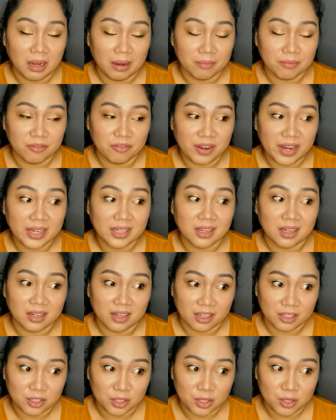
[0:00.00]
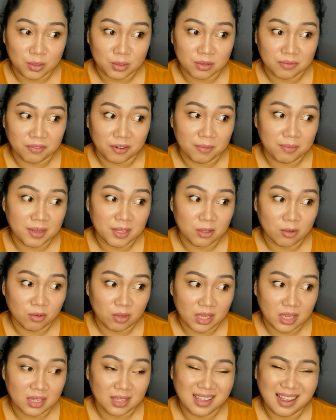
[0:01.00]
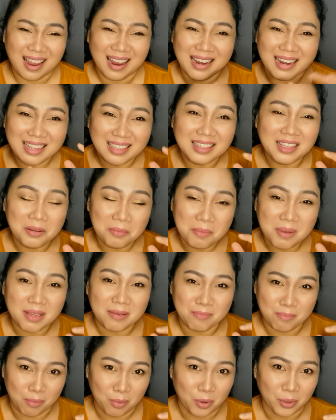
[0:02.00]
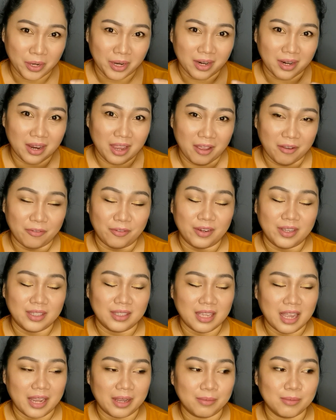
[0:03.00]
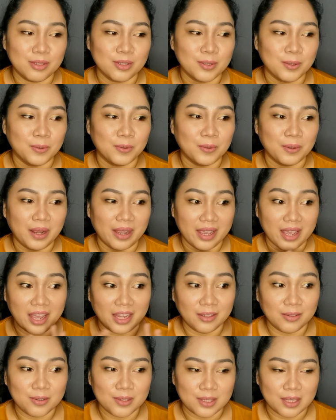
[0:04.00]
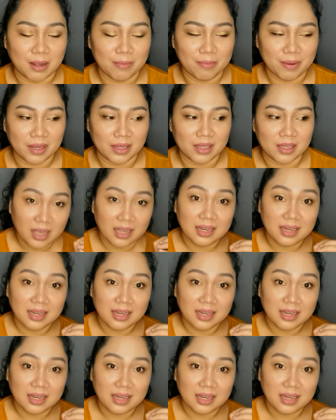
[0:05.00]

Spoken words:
find an excuse for me to eat a little bit more every time. So I had to stop it.